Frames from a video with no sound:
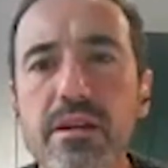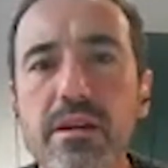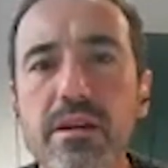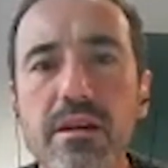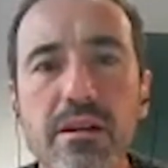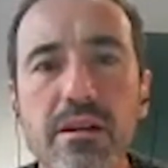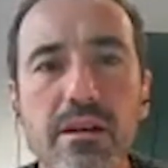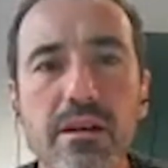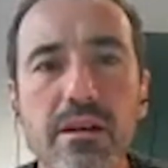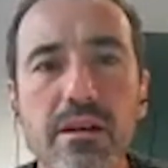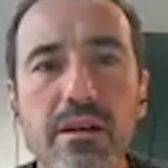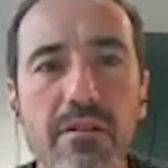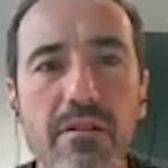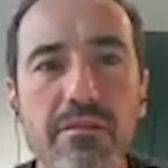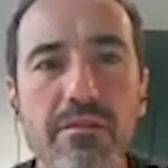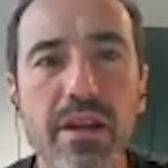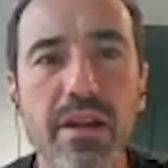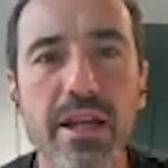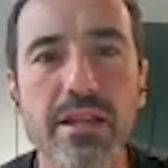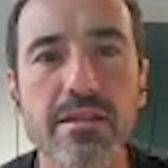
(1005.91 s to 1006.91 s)

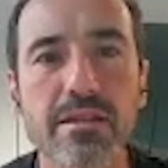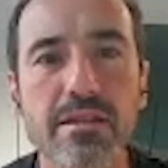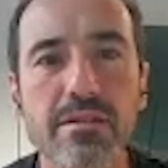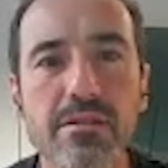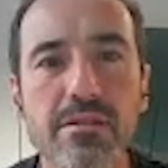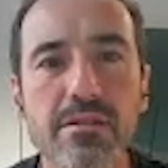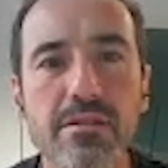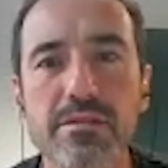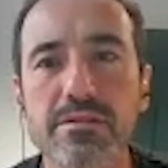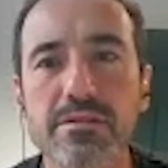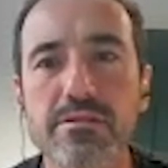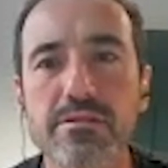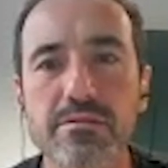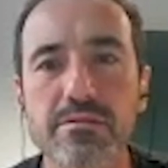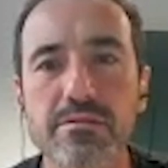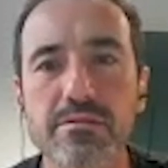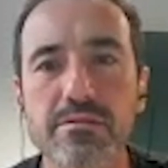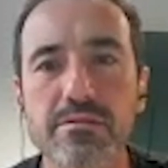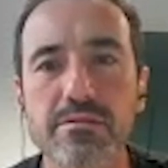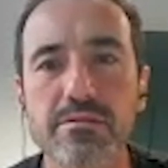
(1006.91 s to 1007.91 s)
have led,
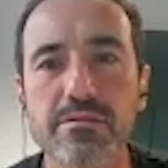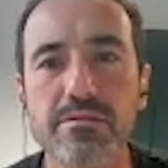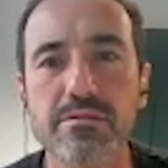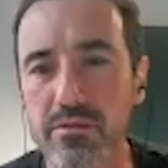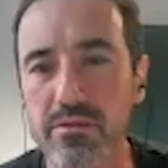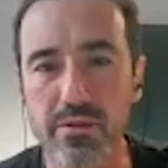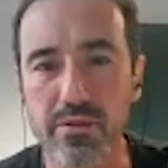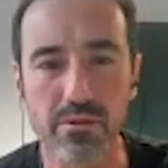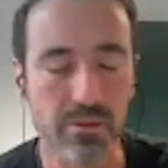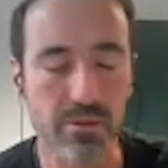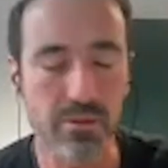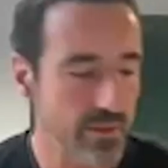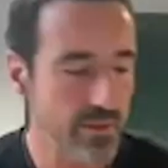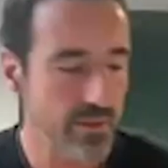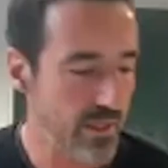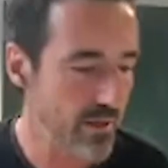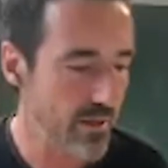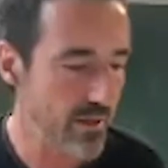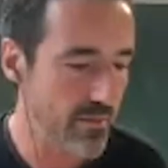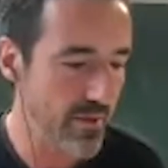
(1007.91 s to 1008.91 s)
which were known for a
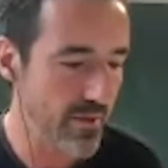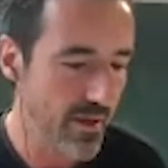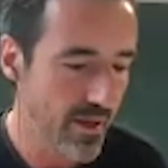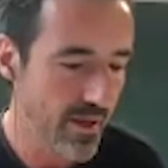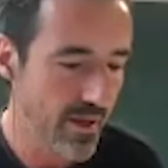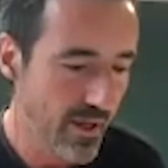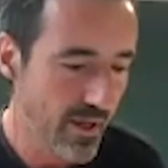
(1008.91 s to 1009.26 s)
long time,